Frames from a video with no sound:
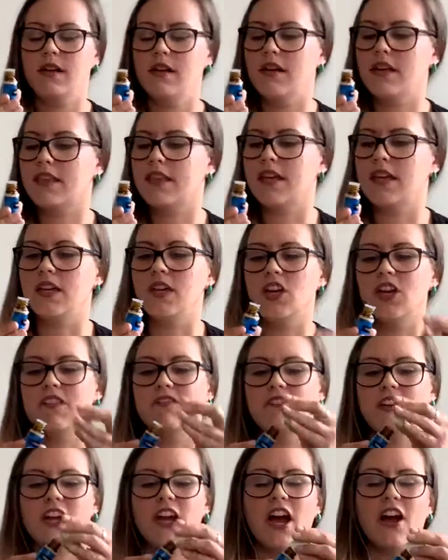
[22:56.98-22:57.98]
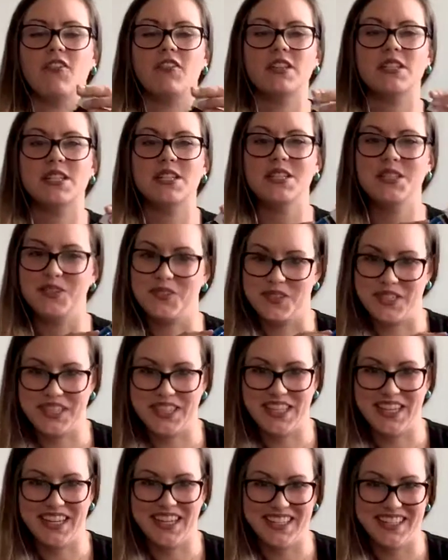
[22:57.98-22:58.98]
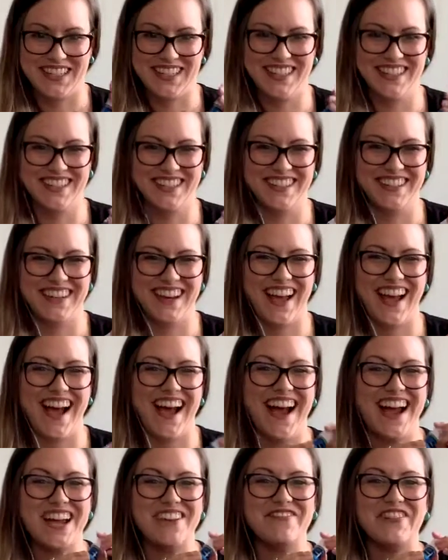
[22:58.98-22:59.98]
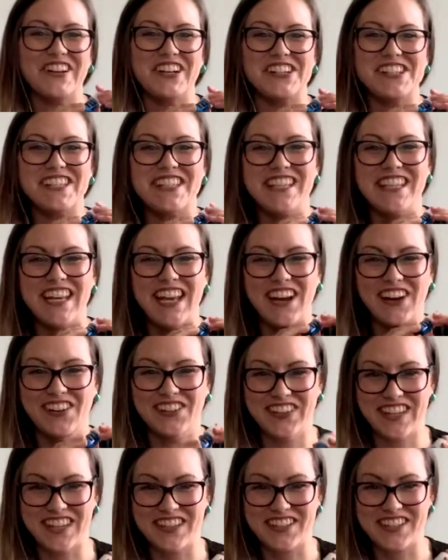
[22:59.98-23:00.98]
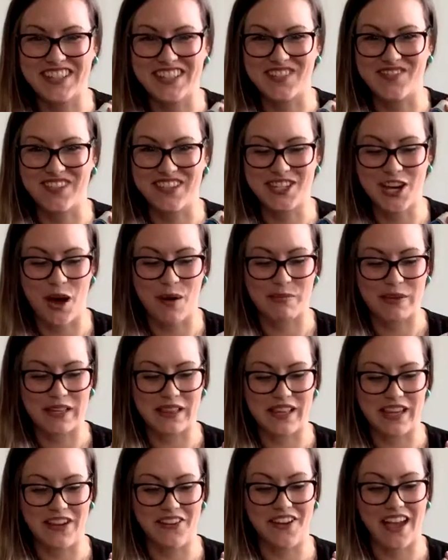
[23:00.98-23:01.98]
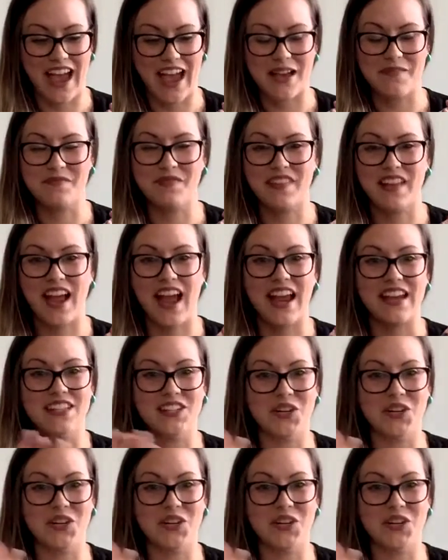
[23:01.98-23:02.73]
I think you can figure out what to do with it. I personally only use this one topically, okay? I